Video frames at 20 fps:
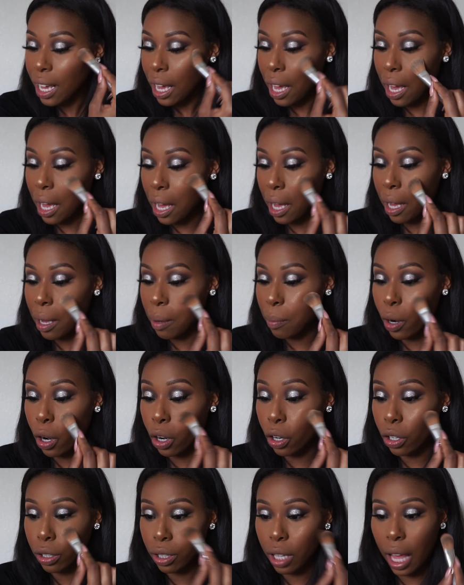
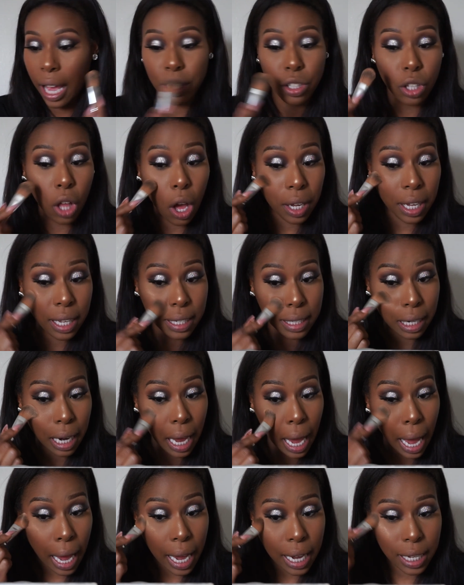or as long as it
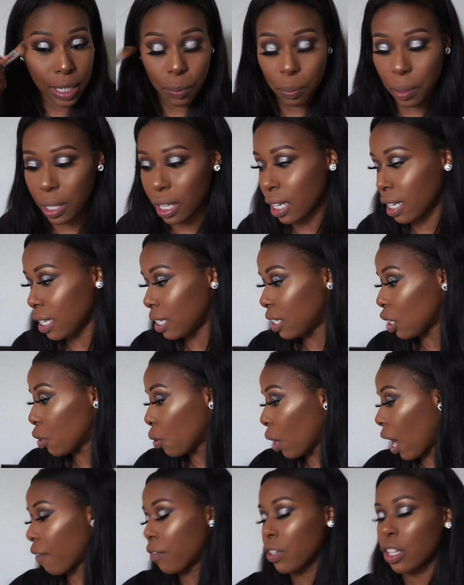has, because
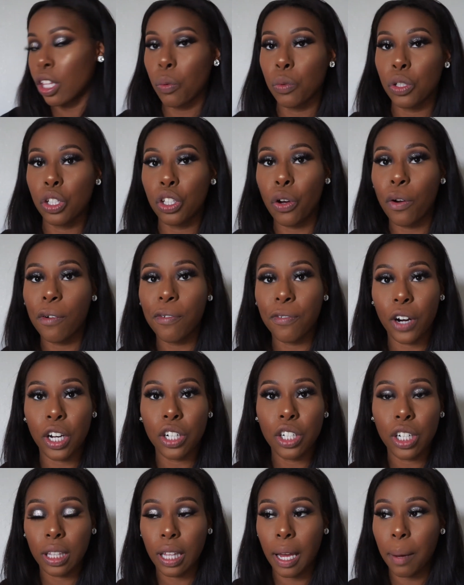everything was so
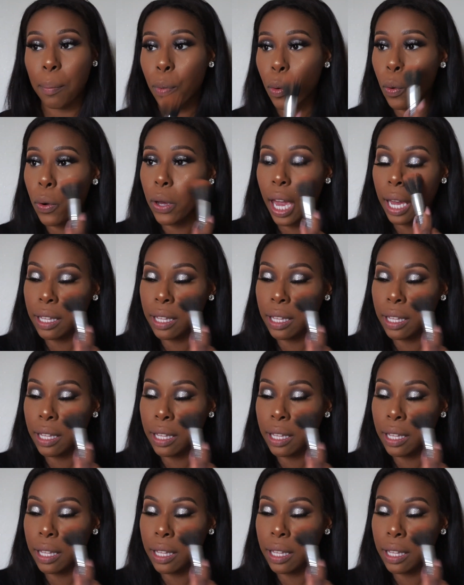fresh at that point.